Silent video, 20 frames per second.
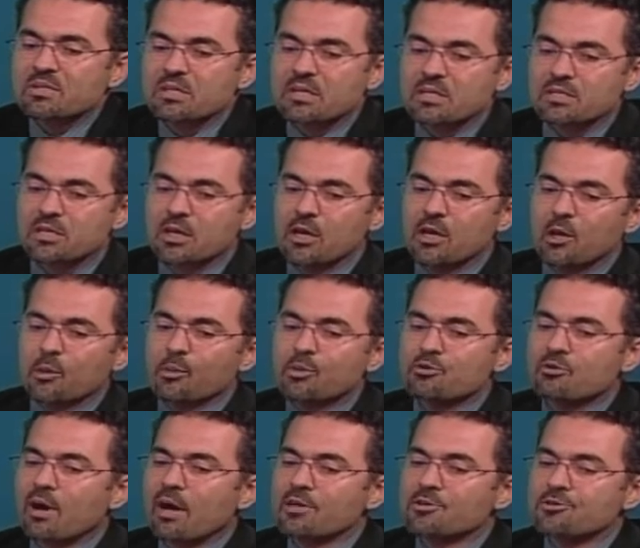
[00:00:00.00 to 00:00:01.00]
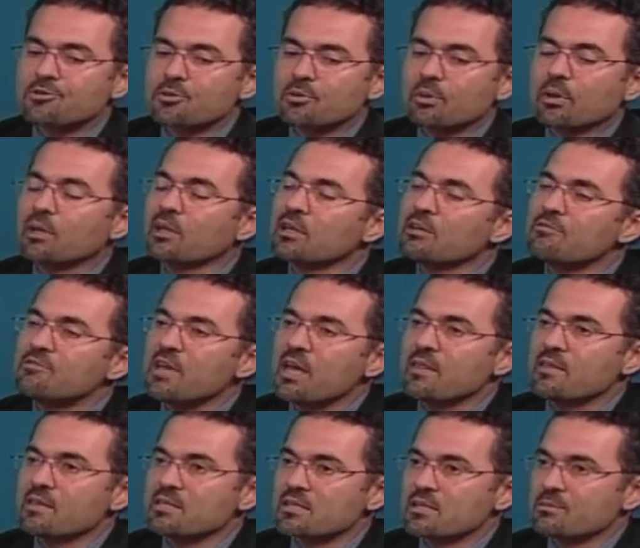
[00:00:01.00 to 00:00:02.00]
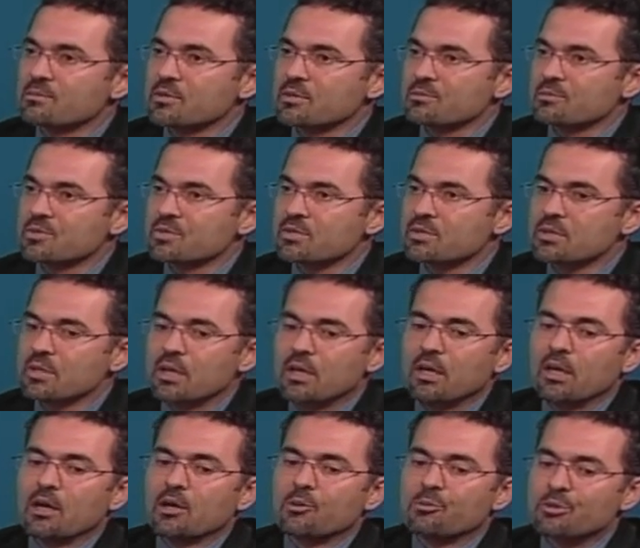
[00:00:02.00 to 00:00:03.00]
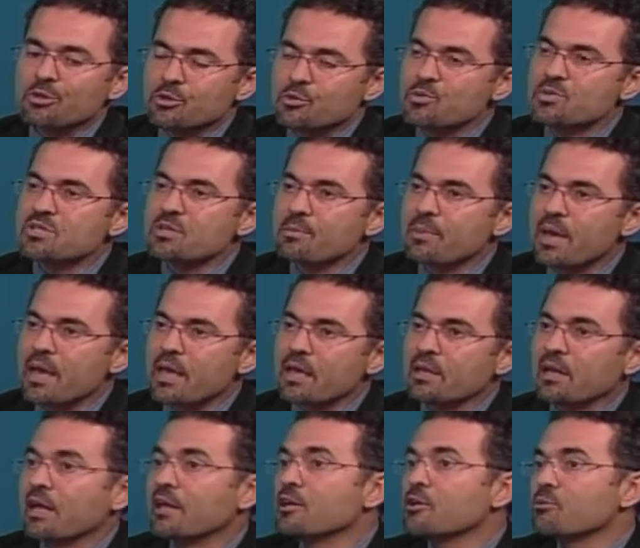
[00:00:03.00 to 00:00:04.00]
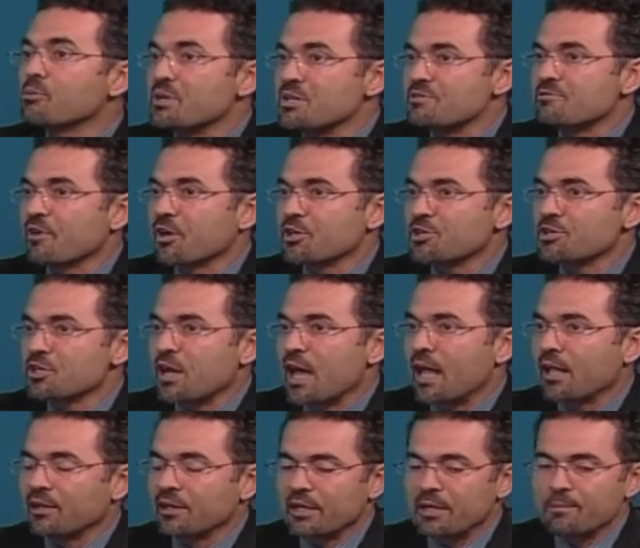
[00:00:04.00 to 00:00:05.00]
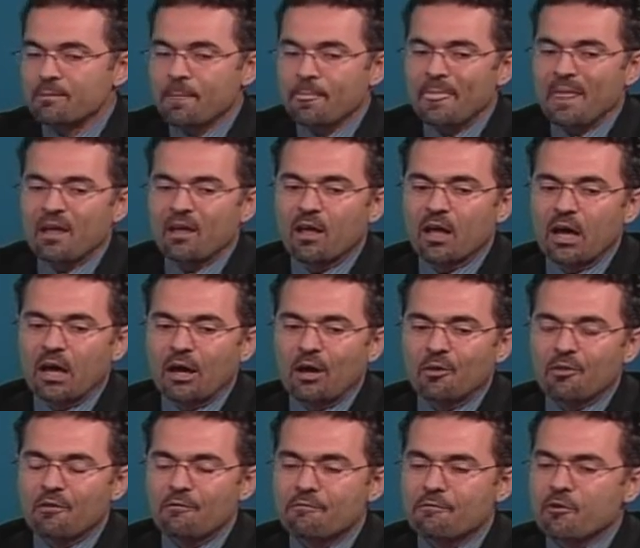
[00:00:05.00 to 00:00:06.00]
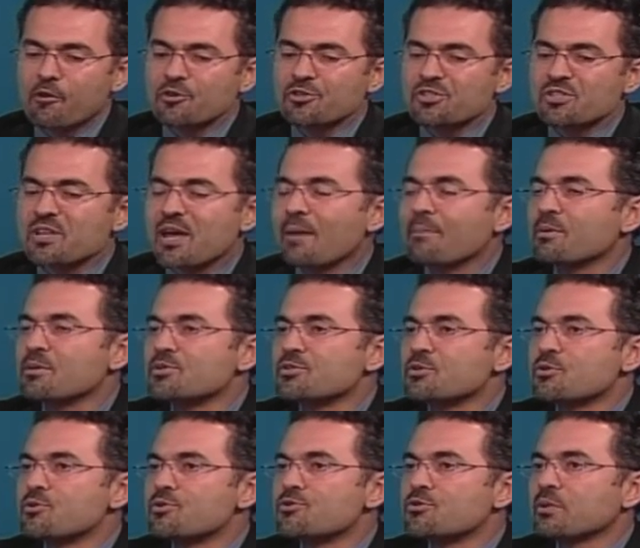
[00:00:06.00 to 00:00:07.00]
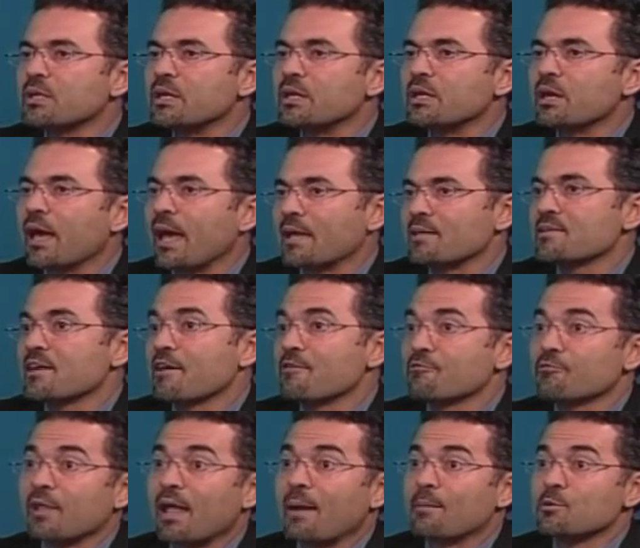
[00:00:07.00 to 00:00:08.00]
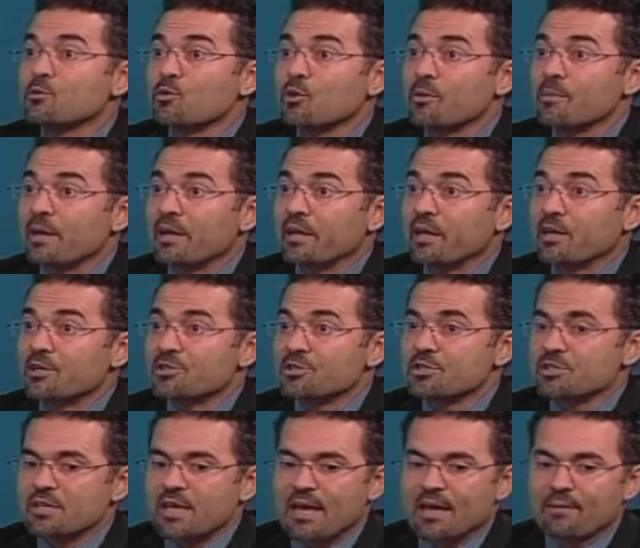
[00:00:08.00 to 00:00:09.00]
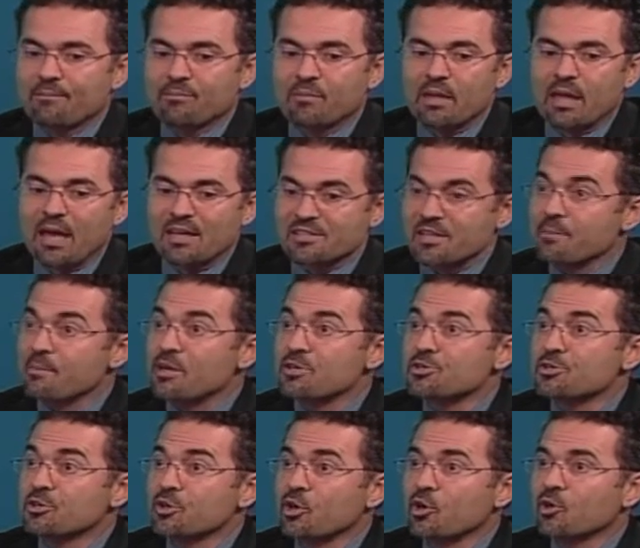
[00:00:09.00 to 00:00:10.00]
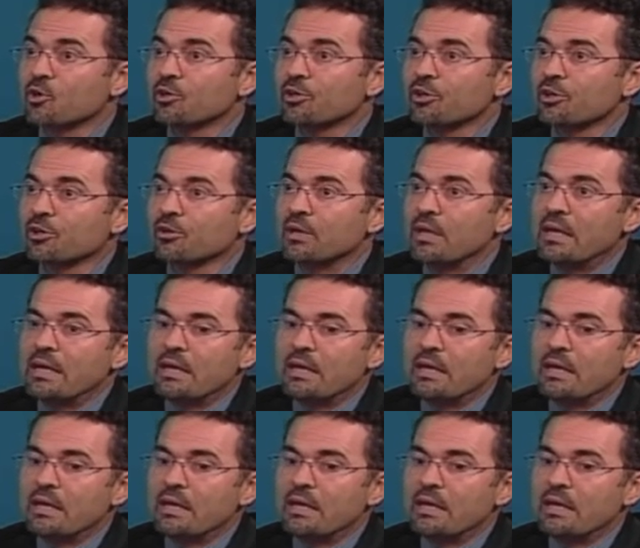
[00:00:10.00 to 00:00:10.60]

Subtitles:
is we try to alleviate the symptoms, reduce the pain, and increase functionality. The first step is usually anti-inflammatory medications. As I mentioned earlier,